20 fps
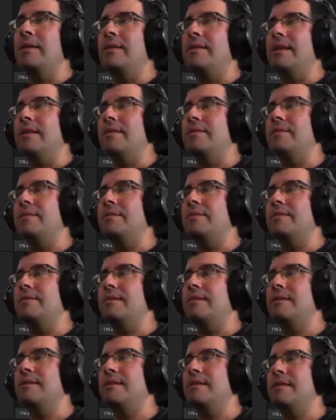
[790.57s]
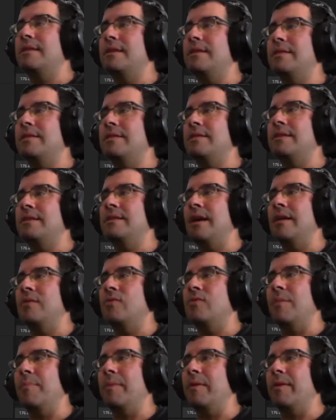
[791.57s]
yes, this is the
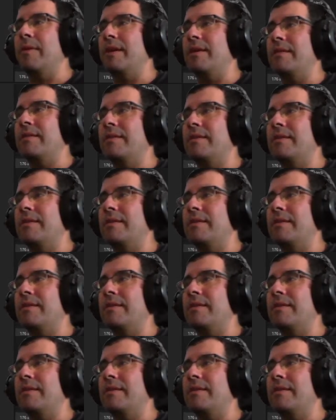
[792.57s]
actual project.